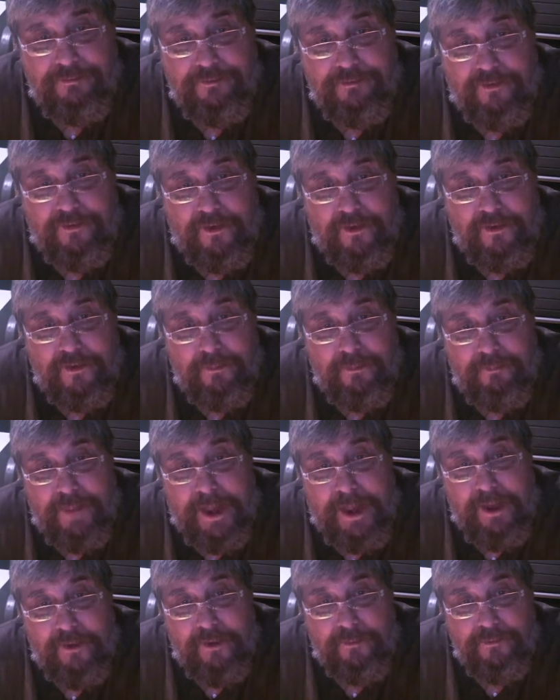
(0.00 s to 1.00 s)
was all
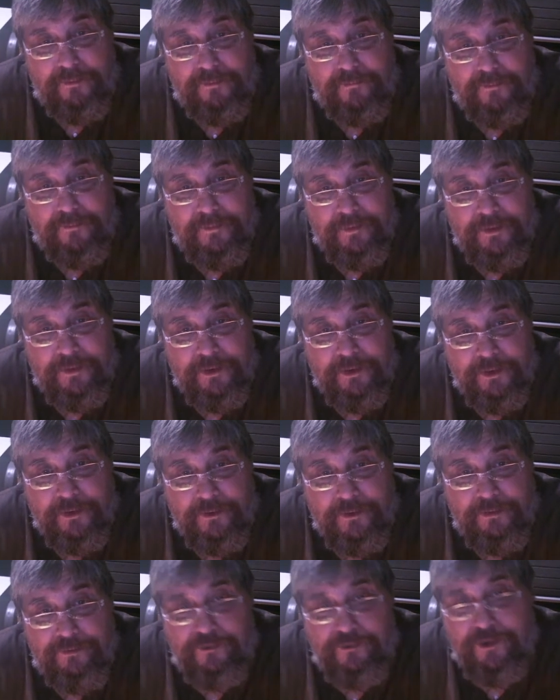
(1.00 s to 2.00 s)
about
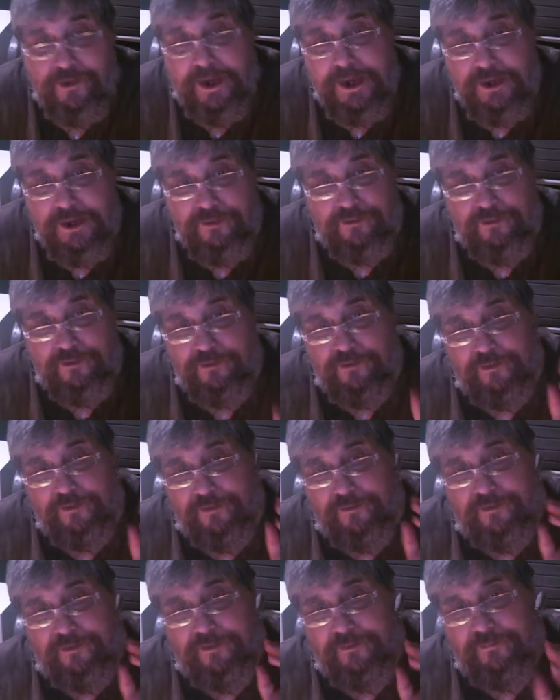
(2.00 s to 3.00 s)
could change in
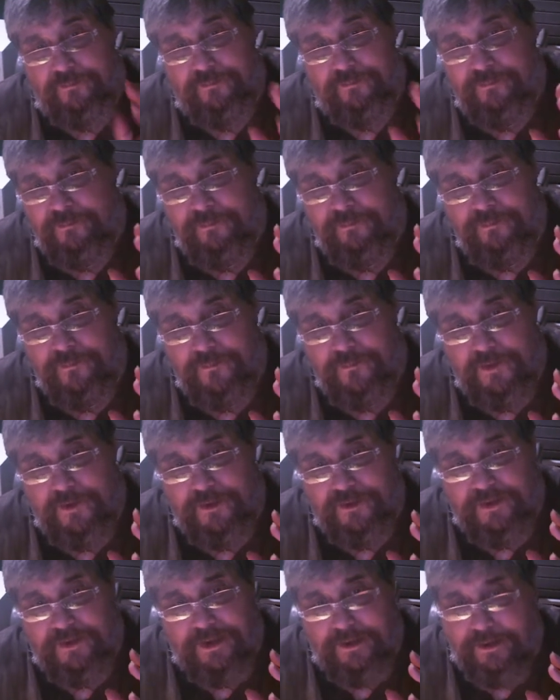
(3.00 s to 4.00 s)
just
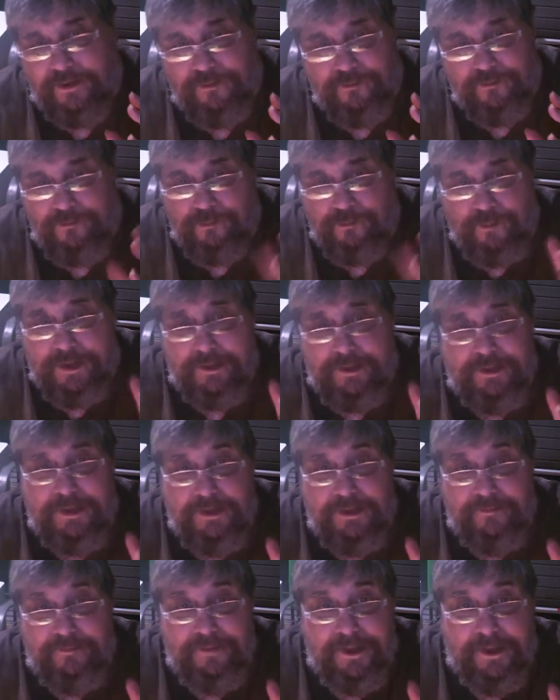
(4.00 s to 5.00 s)
a
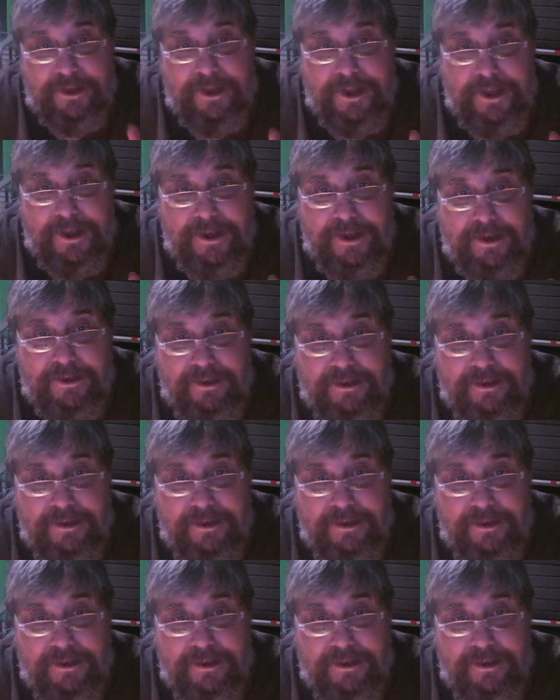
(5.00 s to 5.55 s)
twinkling of an eye,